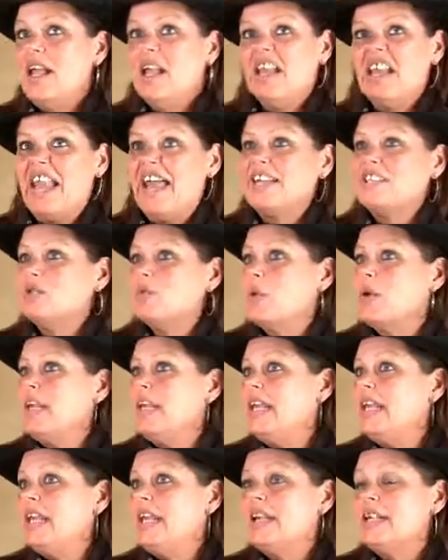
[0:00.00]
Last
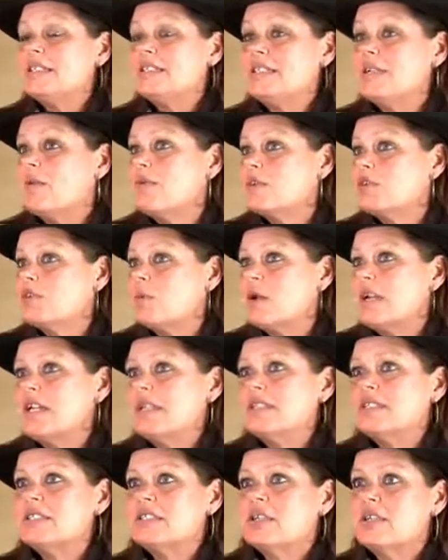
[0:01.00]
weekend at Sulphur
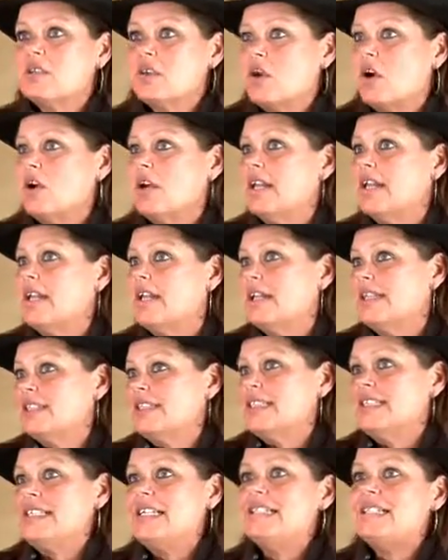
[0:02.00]
Springs, Curly
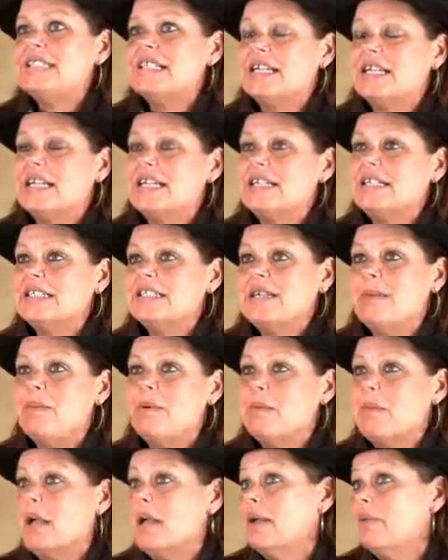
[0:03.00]
consistently is
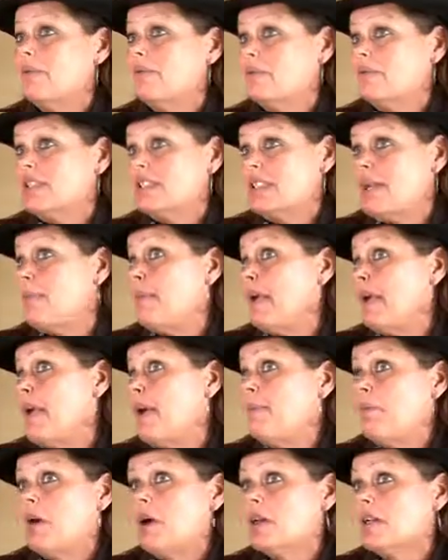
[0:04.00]
stepping
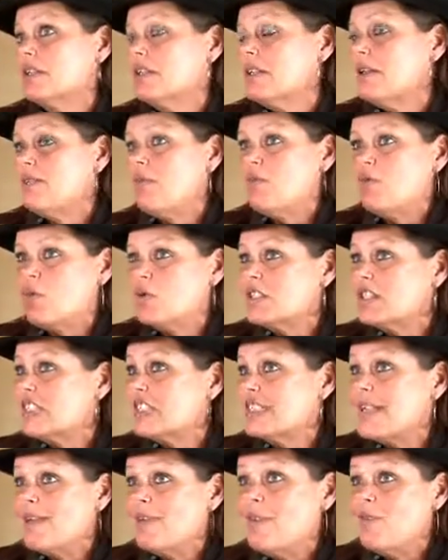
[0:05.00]
up, marking 74s
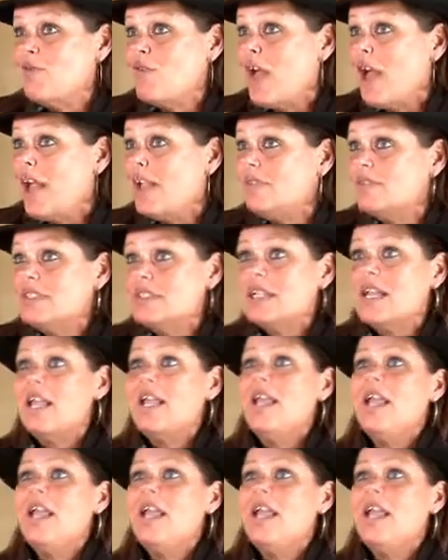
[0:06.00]
and 75s.